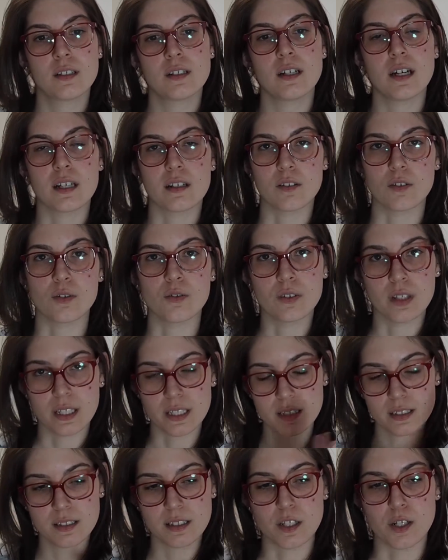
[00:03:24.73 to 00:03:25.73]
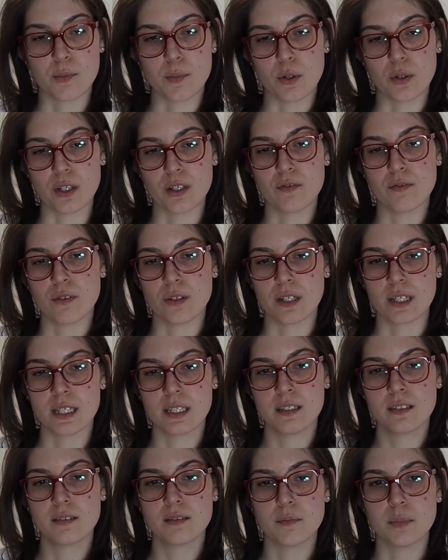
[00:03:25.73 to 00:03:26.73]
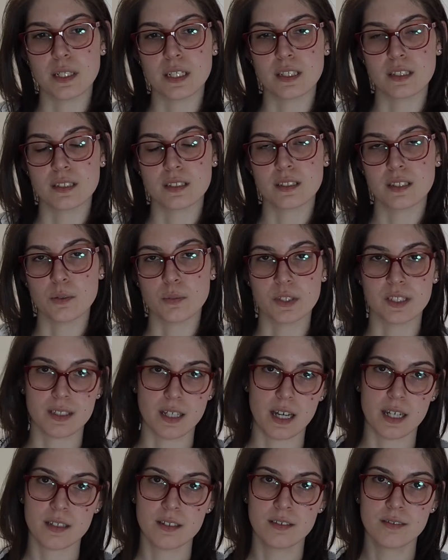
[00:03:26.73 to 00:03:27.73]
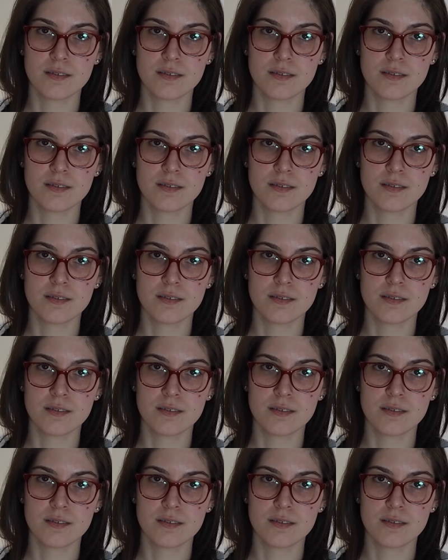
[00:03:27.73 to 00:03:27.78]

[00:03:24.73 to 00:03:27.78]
Had a little like ceremony for it because it was sad.